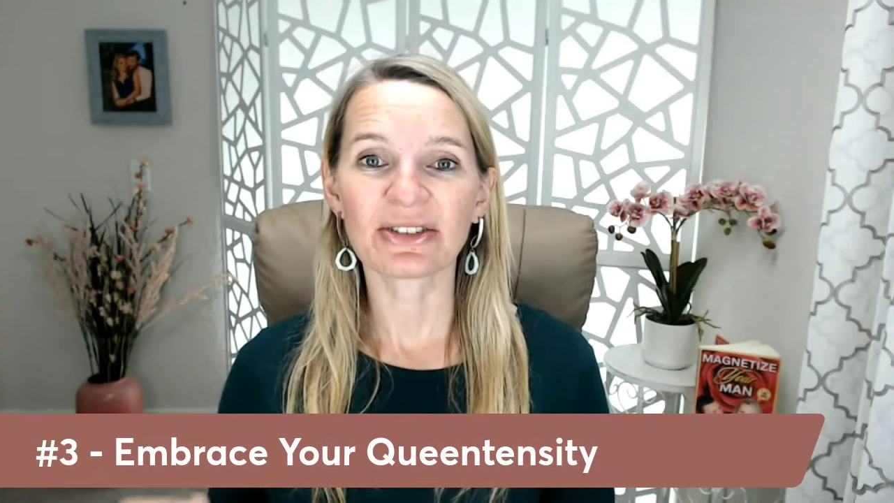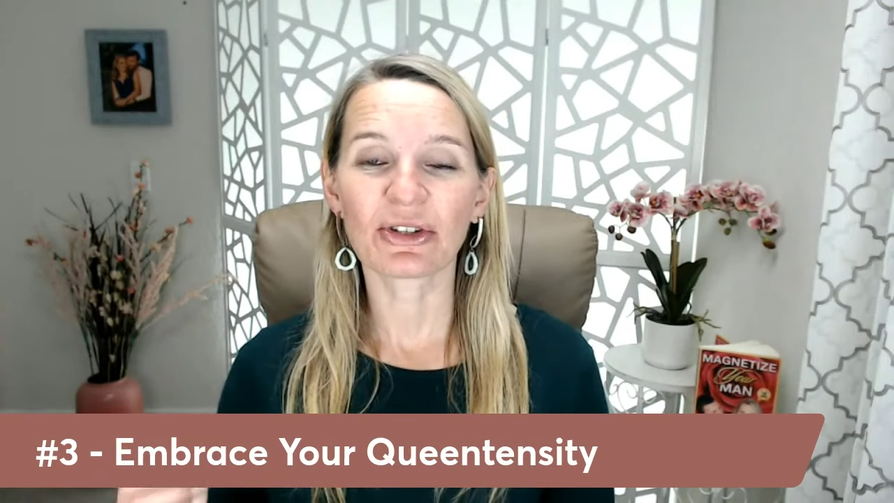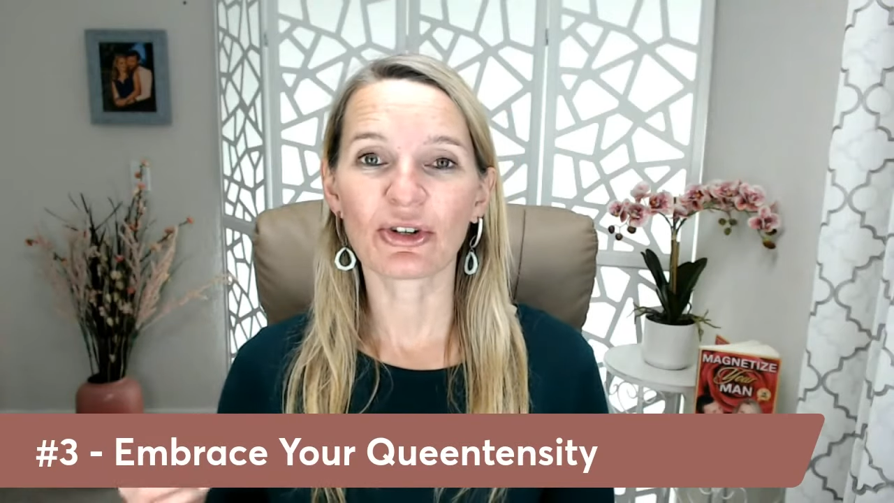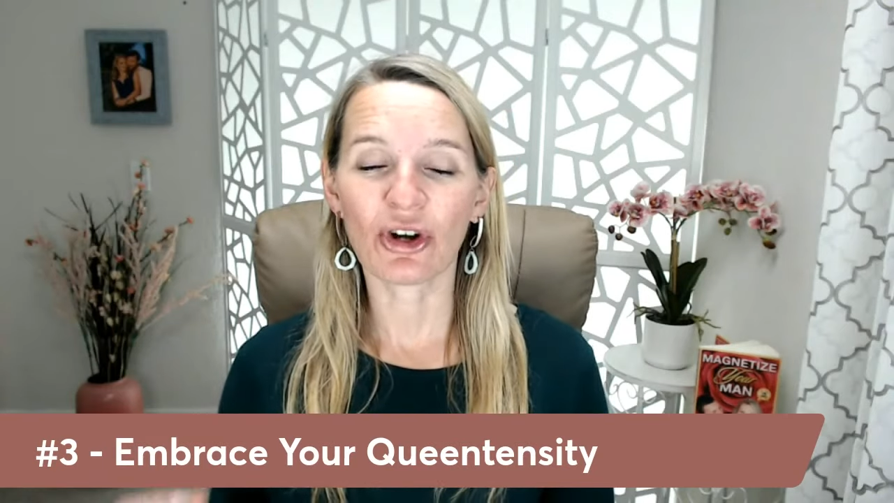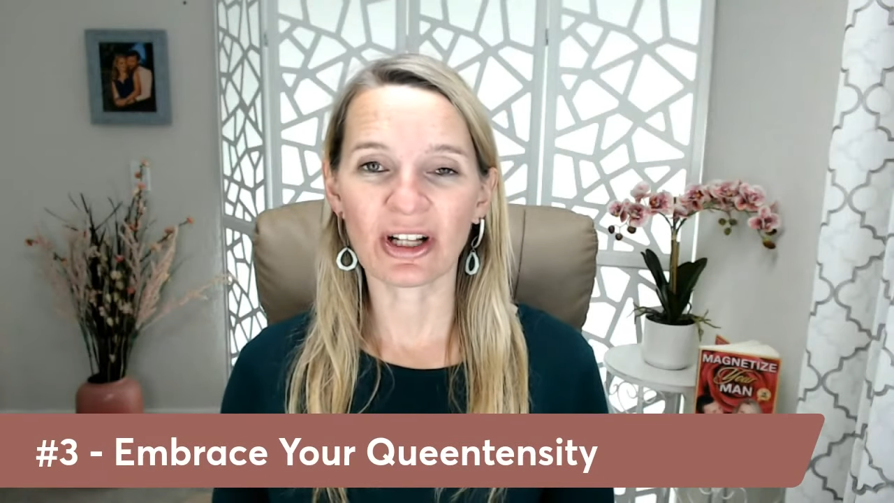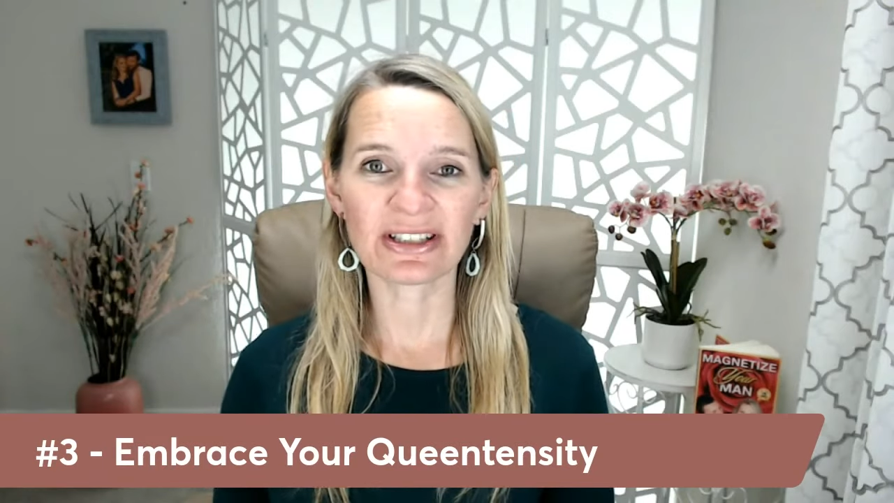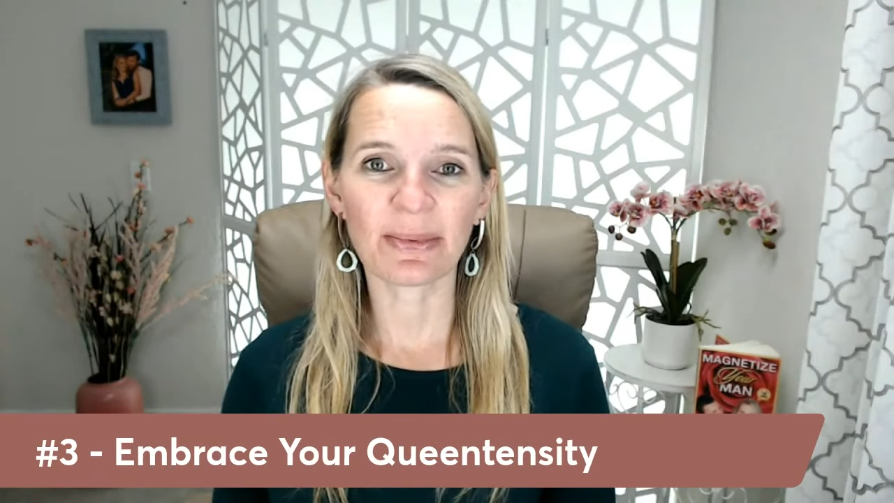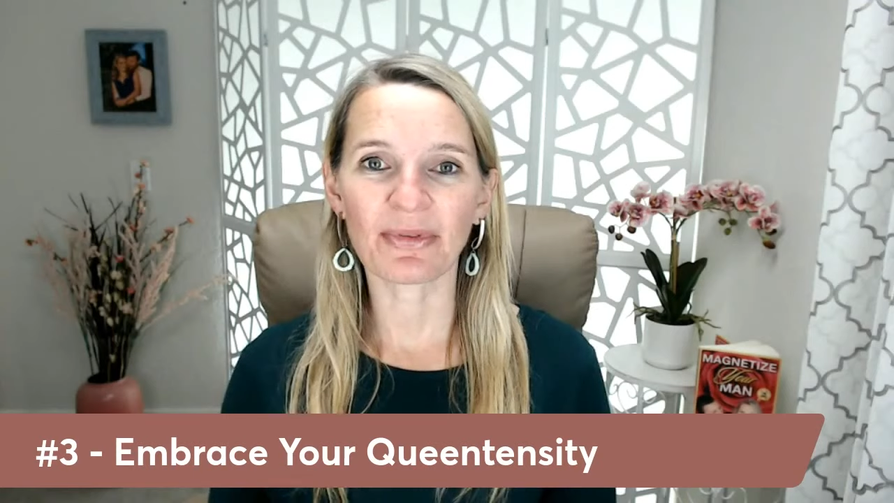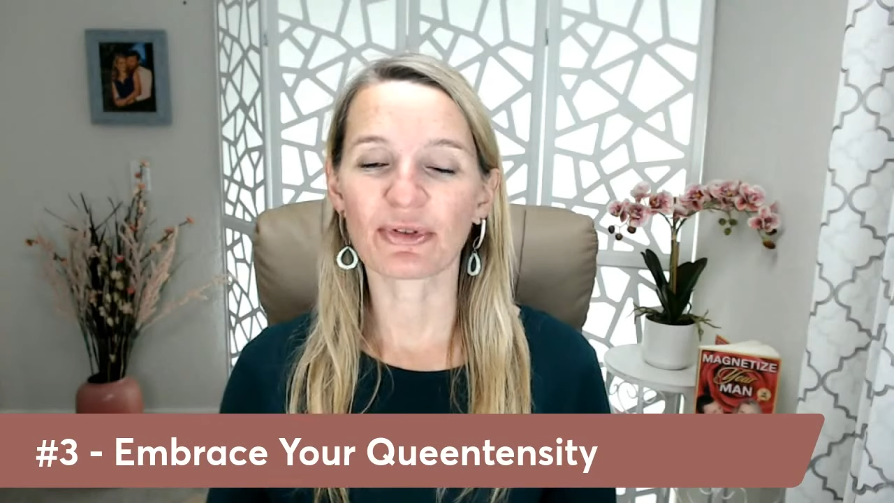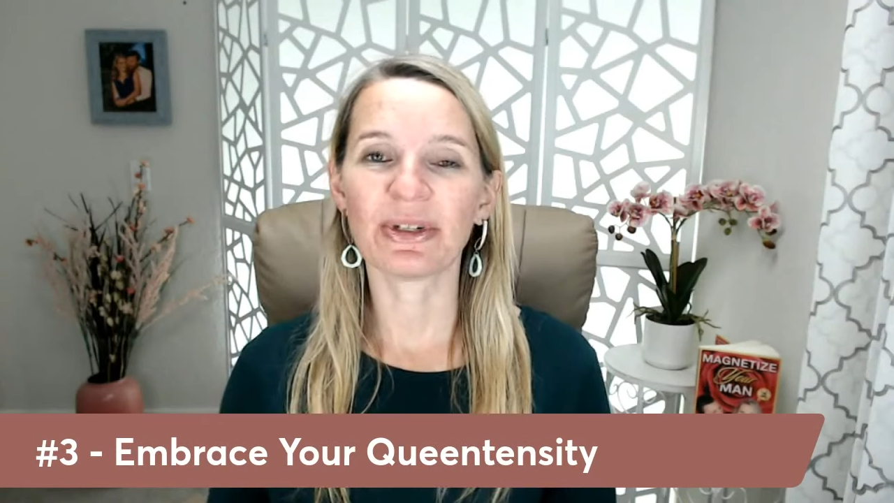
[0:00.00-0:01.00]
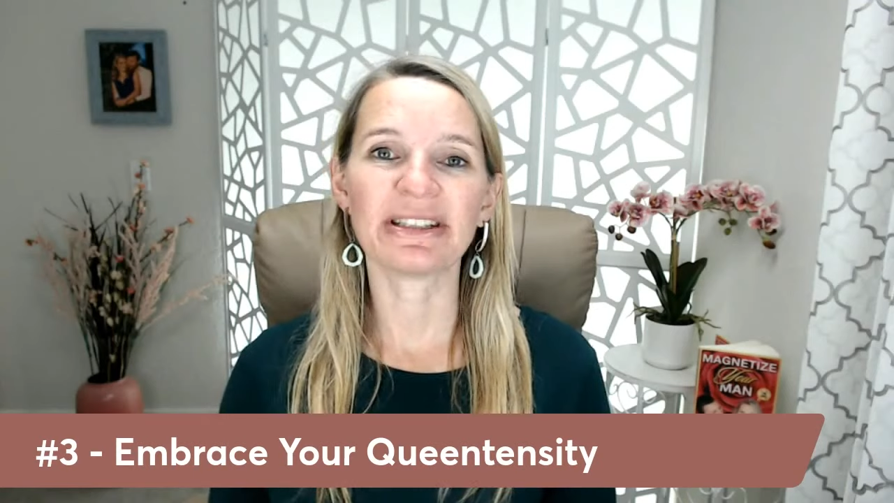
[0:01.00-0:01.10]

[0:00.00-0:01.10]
So the concept of Queen